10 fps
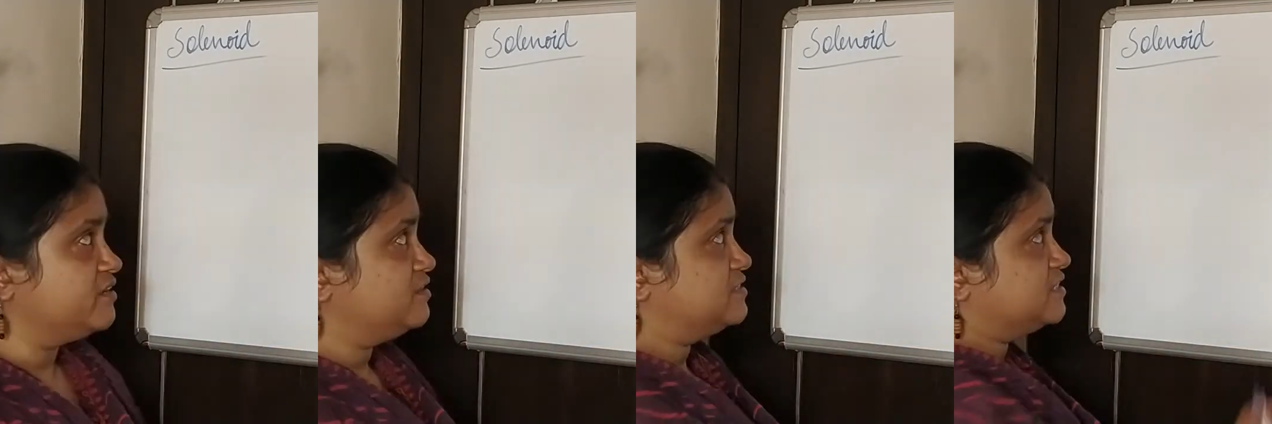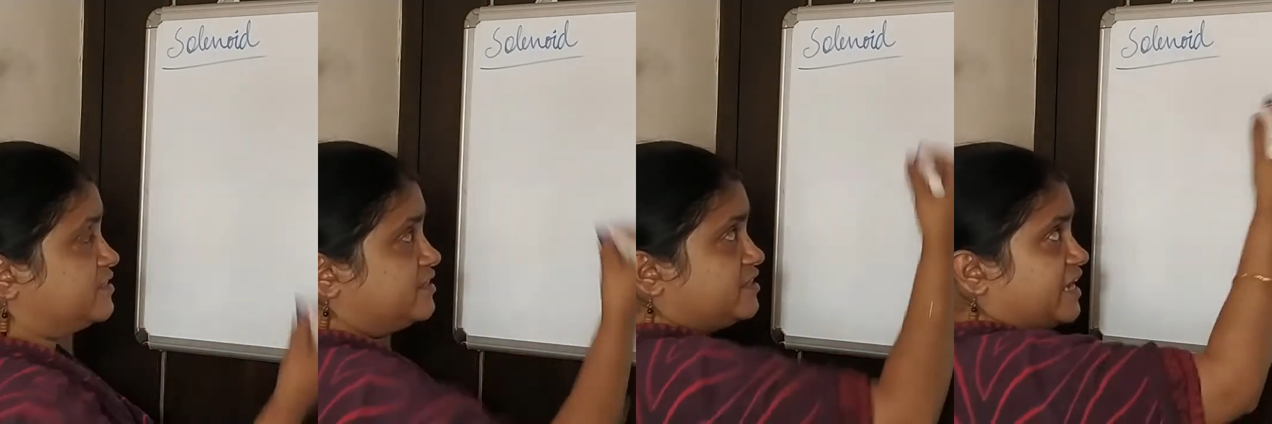It's a
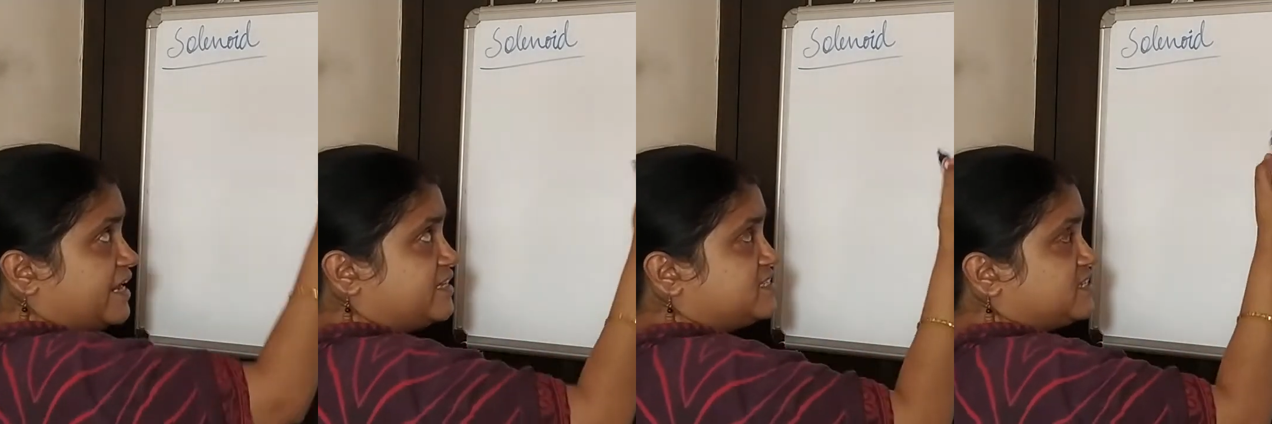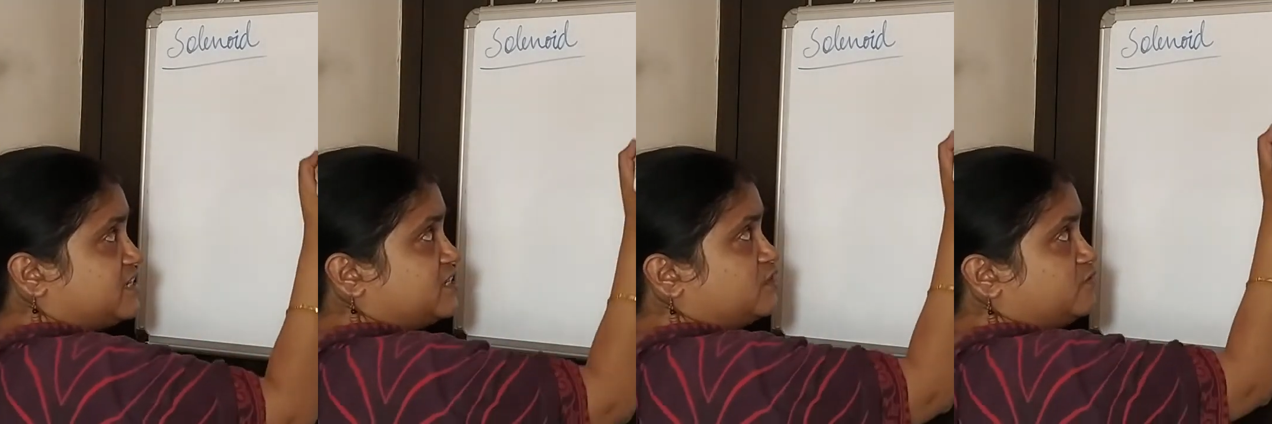current carrying
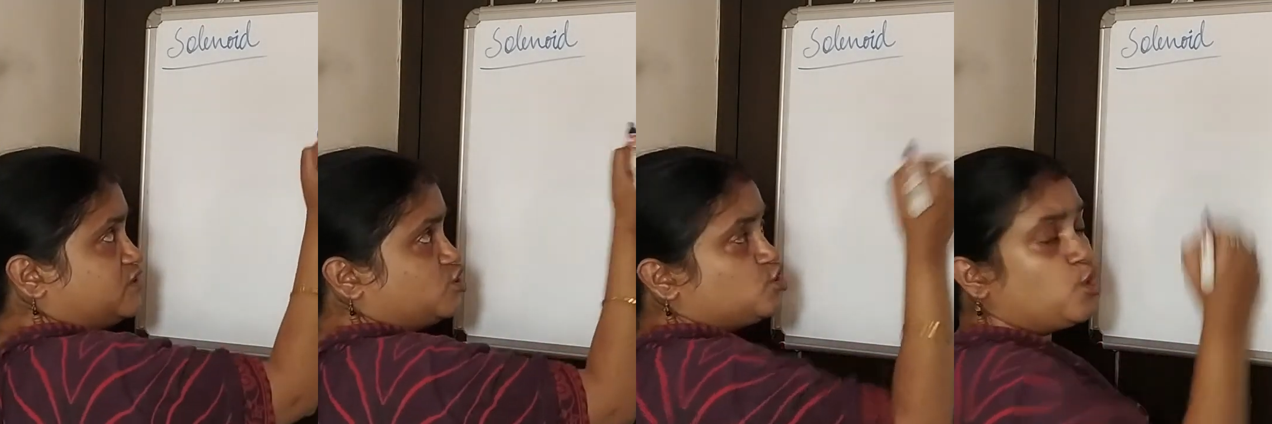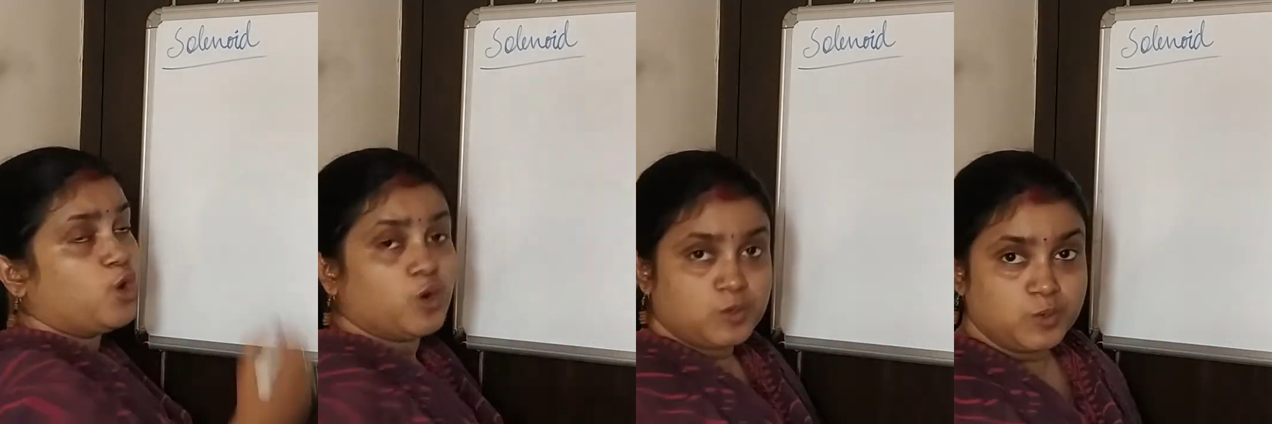cylinder which is
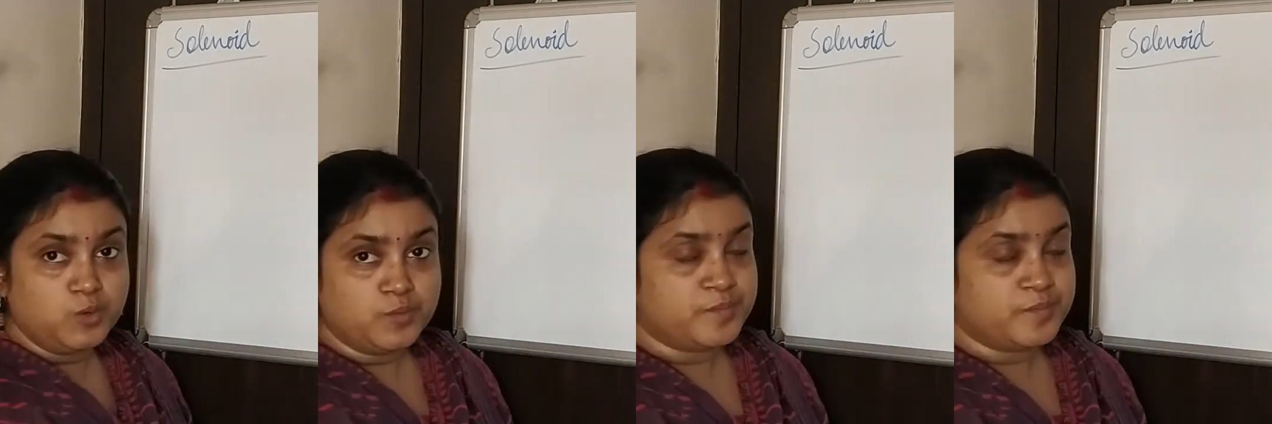hollow,